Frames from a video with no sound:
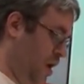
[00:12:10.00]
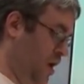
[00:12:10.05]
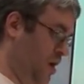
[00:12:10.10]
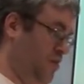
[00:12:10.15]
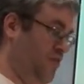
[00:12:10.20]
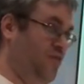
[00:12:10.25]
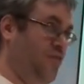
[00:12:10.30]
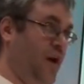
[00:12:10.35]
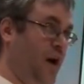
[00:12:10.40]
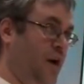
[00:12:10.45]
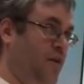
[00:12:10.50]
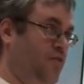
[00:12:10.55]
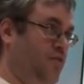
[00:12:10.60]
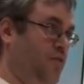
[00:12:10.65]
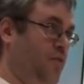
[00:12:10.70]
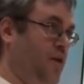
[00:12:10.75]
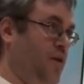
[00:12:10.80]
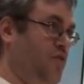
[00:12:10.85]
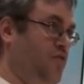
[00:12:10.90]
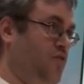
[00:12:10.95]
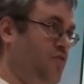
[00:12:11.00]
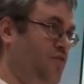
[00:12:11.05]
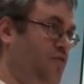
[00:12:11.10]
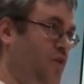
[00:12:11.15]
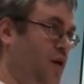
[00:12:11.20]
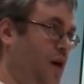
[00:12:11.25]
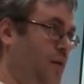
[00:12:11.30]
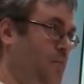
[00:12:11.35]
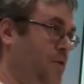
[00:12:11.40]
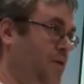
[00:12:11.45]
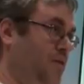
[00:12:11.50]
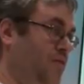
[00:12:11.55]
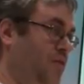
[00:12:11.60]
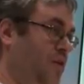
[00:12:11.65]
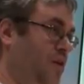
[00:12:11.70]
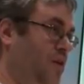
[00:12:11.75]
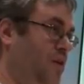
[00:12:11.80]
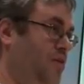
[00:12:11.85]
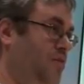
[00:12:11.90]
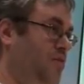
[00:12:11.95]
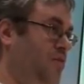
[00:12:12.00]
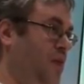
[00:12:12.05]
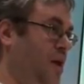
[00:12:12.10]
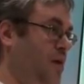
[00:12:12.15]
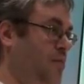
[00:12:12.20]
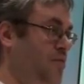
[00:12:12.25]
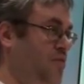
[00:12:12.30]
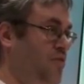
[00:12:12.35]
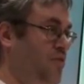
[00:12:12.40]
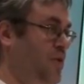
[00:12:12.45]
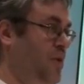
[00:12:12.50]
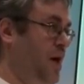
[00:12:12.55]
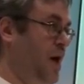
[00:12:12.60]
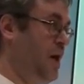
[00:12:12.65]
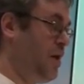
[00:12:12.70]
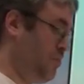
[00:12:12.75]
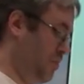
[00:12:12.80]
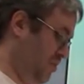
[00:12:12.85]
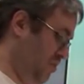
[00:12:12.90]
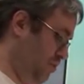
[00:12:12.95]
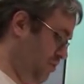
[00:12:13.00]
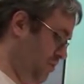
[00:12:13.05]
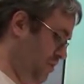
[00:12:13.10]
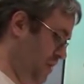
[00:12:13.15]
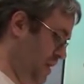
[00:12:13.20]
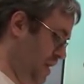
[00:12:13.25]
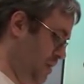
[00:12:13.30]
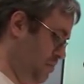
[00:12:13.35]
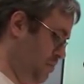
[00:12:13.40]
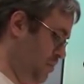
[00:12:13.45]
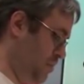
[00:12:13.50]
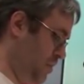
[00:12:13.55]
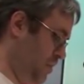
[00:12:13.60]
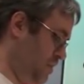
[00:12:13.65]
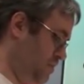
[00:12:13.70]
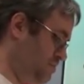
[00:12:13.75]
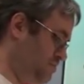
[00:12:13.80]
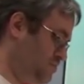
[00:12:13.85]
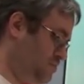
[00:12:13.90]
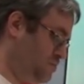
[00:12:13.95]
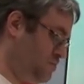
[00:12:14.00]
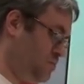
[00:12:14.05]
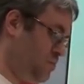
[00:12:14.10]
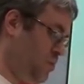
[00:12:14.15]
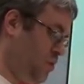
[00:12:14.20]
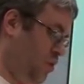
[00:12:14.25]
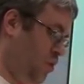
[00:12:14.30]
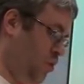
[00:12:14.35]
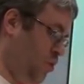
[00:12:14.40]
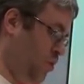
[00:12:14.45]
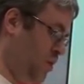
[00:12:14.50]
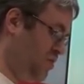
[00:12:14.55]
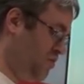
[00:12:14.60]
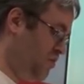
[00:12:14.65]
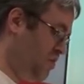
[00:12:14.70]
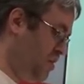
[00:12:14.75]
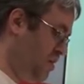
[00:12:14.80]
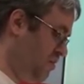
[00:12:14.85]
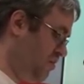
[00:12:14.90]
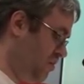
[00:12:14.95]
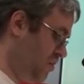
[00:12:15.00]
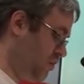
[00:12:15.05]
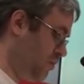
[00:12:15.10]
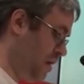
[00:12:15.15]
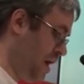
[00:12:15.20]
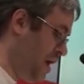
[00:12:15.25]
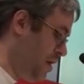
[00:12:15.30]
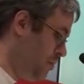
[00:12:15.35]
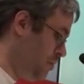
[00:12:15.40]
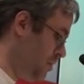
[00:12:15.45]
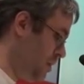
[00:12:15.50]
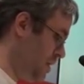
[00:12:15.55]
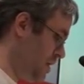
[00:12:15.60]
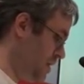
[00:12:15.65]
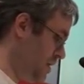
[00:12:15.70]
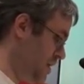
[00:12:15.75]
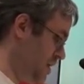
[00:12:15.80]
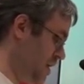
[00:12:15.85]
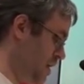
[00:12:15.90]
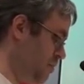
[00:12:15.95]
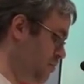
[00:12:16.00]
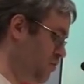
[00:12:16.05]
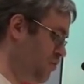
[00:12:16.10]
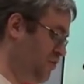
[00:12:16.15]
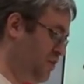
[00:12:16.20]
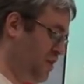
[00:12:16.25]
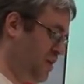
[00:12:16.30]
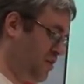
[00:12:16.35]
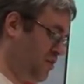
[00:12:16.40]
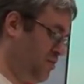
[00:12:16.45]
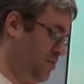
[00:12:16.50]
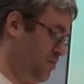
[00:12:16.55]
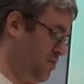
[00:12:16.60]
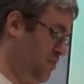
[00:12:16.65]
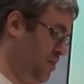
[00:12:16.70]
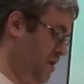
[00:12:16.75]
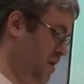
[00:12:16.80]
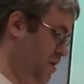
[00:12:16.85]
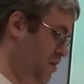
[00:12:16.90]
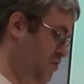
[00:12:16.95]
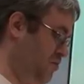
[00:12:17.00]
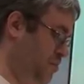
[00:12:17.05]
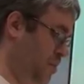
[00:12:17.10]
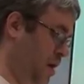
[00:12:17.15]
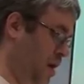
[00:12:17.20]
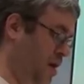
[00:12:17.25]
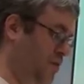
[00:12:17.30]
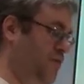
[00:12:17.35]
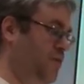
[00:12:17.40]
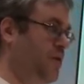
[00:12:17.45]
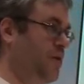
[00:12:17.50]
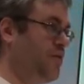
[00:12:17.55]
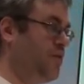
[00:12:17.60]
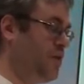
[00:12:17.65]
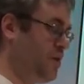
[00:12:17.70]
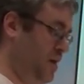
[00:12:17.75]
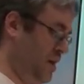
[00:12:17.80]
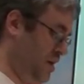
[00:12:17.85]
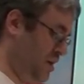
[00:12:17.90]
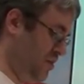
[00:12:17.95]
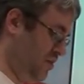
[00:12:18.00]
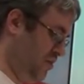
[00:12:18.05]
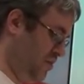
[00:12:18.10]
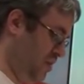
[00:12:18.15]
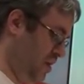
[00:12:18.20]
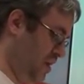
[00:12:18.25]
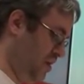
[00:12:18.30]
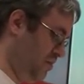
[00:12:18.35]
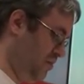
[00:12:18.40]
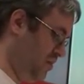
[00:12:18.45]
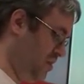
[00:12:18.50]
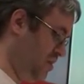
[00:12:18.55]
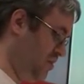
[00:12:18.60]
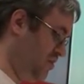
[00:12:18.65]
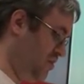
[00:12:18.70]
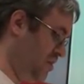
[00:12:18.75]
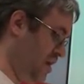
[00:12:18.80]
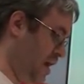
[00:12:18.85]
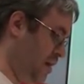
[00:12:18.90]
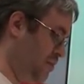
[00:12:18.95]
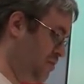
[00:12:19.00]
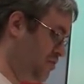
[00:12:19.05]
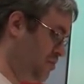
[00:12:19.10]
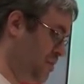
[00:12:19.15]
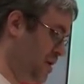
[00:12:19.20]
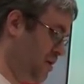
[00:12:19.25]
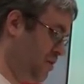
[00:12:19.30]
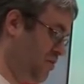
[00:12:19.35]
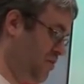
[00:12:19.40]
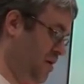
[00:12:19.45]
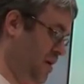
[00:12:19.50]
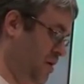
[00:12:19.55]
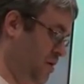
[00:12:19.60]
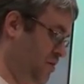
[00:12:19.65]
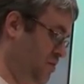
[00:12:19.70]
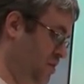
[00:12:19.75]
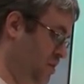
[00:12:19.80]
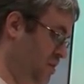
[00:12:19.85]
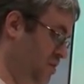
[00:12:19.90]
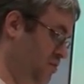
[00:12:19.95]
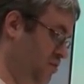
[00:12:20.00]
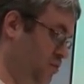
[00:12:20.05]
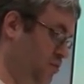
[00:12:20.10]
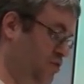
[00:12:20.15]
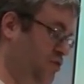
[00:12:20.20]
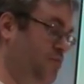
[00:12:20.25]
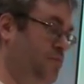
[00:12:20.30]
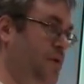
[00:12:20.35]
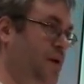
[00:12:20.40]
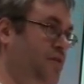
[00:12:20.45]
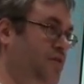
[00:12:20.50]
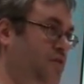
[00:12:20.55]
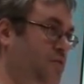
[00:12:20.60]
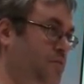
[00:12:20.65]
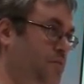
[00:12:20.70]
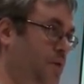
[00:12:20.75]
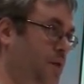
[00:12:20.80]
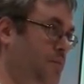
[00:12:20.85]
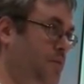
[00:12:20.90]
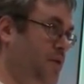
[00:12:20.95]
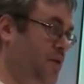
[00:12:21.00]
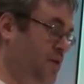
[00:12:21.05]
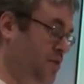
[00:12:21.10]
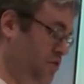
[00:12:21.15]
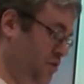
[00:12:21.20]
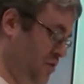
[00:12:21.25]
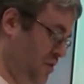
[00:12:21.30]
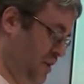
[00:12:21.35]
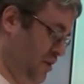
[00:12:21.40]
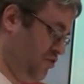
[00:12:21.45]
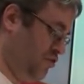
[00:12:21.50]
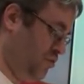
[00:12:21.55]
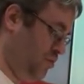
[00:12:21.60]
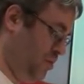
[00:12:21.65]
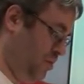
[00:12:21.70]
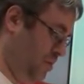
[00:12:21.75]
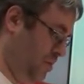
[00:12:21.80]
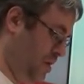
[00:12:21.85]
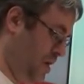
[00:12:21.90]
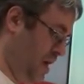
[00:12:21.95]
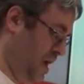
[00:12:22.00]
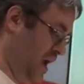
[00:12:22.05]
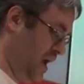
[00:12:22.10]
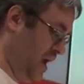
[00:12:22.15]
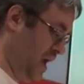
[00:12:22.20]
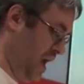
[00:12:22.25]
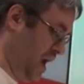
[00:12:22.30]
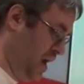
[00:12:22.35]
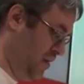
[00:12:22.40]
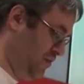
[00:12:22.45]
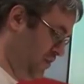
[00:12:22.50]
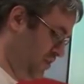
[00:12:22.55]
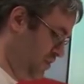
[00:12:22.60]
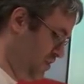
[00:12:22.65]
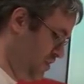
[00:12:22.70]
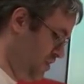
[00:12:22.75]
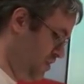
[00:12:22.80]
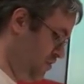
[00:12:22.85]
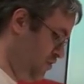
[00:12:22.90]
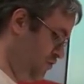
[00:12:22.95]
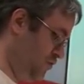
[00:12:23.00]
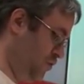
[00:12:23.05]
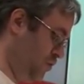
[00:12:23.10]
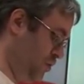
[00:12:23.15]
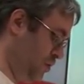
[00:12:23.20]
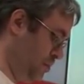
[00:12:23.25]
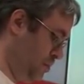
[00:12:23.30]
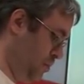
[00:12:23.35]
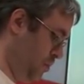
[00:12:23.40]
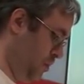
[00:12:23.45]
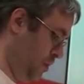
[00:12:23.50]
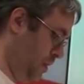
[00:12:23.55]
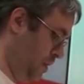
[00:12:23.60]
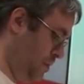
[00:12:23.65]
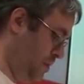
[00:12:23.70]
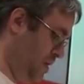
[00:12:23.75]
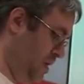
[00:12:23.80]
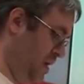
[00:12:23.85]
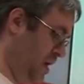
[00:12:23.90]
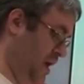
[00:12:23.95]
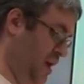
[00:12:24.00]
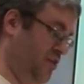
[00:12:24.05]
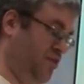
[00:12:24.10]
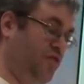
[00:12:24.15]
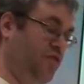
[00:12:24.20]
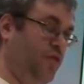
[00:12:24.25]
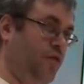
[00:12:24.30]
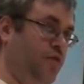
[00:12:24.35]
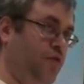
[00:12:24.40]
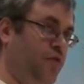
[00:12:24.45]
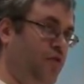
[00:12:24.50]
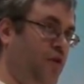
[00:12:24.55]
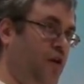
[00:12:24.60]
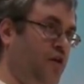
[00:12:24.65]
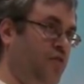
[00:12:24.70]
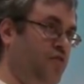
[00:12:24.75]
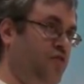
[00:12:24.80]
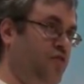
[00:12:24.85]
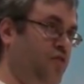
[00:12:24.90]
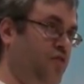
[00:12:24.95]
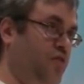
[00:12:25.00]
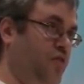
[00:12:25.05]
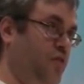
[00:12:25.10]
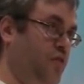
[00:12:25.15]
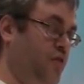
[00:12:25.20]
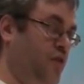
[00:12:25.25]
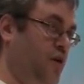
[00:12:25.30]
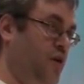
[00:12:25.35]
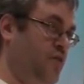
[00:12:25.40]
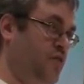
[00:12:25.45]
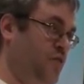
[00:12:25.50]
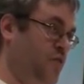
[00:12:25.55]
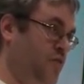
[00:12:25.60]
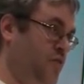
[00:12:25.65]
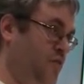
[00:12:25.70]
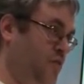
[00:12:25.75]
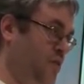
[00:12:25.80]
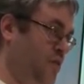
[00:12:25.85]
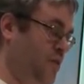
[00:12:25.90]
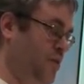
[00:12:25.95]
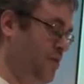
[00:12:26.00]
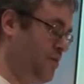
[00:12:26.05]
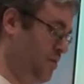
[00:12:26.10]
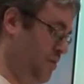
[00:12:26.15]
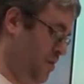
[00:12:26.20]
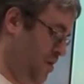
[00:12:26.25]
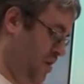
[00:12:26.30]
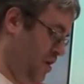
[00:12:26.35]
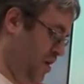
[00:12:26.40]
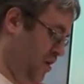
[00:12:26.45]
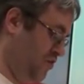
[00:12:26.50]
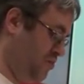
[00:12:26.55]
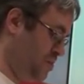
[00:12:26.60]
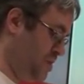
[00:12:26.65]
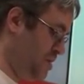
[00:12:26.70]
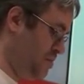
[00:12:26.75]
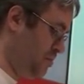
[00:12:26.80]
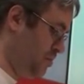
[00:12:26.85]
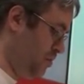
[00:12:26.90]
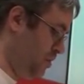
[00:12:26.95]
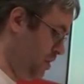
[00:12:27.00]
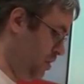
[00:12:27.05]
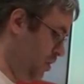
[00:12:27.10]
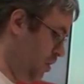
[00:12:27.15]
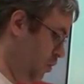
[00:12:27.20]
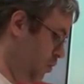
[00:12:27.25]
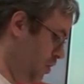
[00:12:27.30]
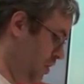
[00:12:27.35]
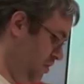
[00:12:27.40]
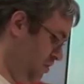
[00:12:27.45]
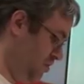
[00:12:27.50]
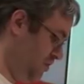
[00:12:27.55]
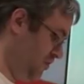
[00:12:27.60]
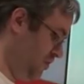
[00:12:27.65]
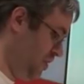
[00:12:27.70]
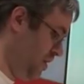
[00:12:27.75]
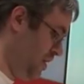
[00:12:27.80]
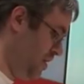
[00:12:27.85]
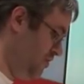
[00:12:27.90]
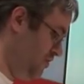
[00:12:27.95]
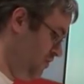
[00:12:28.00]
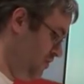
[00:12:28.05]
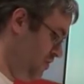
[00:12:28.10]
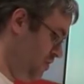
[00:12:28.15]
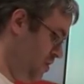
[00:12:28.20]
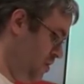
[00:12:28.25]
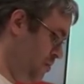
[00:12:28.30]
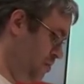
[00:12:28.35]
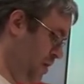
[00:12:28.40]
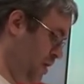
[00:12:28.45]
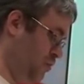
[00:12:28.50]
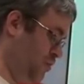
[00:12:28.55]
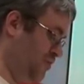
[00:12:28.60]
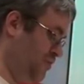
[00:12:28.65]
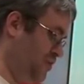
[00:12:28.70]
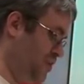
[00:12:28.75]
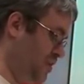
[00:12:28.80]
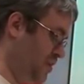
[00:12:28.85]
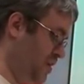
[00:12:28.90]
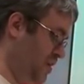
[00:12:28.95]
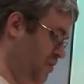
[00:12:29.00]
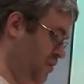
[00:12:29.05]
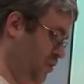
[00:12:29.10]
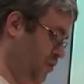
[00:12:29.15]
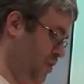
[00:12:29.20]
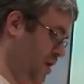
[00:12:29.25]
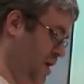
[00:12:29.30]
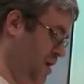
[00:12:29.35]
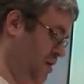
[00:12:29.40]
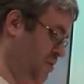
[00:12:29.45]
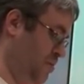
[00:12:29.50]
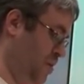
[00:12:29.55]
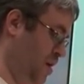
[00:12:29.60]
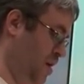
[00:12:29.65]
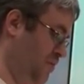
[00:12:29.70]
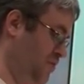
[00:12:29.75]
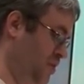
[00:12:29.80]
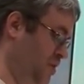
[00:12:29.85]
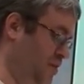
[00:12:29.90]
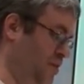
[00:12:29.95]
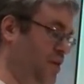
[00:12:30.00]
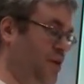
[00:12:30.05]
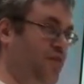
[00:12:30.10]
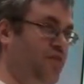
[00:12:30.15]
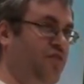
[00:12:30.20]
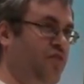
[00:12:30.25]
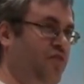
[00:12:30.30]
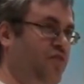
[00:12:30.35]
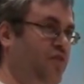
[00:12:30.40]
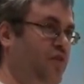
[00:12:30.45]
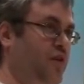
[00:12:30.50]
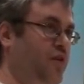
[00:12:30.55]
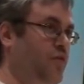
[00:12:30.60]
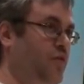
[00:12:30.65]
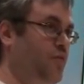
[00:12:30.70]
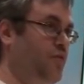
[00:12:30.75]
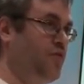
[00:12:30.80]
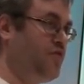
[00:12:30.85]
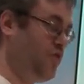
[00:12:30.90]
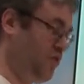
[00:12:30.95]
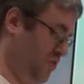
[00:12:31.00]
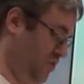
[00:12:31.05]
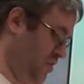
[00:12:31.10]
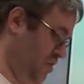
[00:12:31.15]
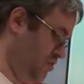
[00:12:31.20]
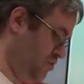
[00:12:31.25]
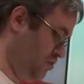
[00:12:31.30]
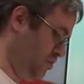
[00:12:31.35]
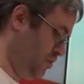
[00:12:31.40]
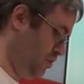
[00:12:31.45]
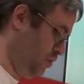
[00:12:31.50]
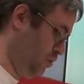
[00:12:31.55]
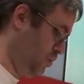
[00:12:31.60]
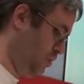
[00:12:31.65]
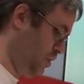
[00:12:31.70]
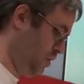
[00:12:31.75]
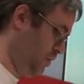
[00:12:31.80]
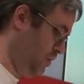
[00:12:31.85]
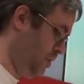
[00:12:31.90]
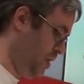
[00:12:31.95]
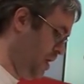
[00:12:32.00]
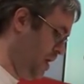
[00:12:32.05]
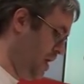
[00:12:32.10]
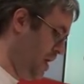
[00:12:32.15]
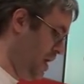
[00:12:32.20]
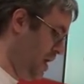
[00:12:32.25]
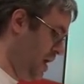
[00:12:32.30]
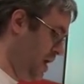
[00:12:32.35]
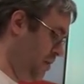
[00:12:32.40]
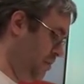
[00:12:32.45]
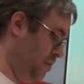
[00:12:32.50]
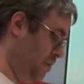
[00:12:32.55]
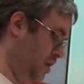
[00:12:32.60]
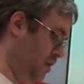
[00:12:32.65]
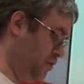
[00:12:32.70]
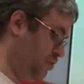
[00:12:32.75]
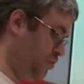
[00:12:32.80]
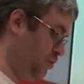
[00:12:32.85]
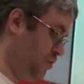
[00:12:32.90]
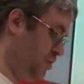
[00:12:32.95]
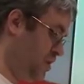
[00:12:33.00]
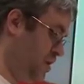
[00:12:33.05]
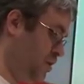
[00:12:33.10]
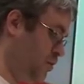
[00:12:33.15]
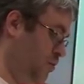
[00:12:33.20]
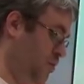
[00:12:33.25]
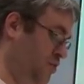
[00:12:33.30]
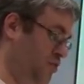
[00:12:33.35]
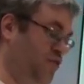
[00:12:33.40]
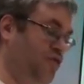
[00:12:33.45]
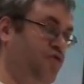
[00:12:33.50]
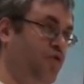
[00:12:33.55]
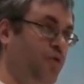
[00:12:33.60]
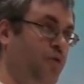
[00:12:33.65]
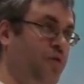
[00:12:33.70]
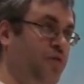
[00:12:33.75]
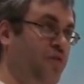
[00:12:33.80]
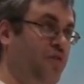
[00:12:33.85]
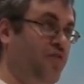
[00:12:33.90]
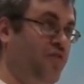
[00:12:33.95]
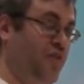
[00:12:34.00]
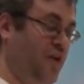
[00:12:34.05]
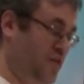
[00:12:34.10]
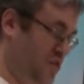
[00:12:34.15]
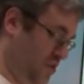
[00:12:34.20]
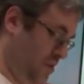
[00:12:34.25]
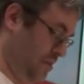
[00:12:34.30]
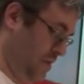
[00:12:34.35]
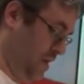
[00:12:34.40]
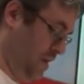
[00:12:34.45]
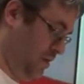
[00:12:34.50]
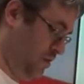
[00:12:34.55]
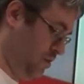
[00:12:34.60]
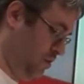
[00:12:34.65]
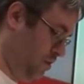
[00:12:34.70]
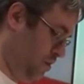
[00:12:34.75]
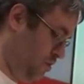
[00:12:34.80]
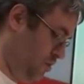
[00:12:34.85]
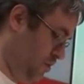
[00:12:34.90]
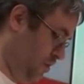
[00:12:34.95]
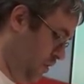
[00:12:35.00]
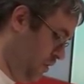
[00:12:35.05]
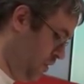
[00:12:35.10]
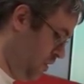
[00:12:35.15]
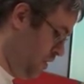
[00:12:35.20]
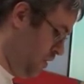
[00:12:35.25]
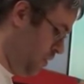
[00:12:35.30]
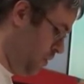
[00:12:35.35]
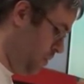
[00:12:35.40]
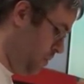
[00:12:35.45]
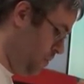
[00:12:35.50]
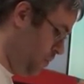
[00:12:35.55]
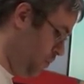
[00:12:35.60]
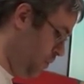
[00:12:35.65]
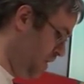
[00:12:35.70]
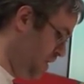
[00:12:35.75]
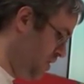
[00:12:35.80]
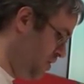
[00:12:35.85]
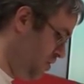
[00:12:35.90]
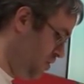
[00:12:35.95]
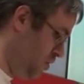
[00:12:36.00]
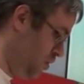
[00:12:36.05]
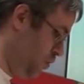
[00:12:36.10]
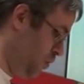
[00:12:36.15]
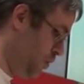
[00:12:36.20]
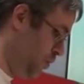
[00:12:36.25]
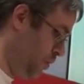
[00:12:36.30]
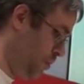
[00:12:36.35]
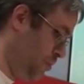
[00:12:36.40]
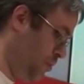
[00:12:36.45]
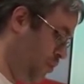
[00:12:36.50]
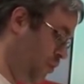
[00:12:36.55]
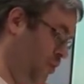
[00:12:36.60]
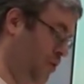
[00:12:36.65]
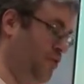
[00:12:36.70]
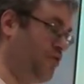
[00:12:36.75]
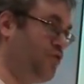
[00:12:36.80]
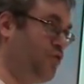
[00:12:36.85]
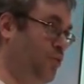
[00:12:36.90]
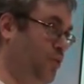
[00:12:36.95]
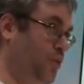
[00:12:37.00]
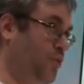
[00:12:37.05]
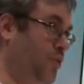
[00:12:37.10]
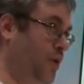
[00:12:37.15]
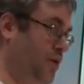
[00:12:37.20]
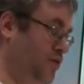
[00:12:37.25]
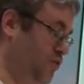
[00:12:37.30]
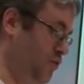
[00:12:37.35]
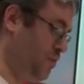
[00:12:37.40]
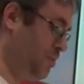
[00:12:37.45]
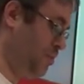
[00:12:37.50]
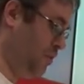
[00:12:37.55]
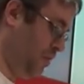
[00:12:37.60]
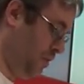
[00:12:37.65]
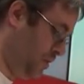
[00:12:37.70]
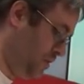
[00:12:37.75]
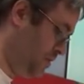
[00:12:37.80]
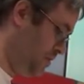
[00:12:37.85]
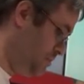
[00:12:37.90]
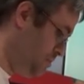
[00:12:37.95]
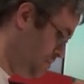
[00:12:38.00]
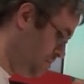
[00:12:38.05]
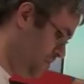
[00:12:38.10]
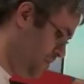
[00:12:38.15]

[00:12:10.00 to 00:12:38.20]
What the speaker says: on a vast range of topics, his name is synonymous with that book, which is a groundbreaking and moving expose of poverty in the United States. It established Michael Harrington as a respected public intellectual and advocate for the poor. And it stirred the conscience of people in all walks of life by revealing the grinding poverty that existed in the richest country of the world. Martin Luther King once jokingly said to Michael, "You know, we didn't know we were poor until we read your book."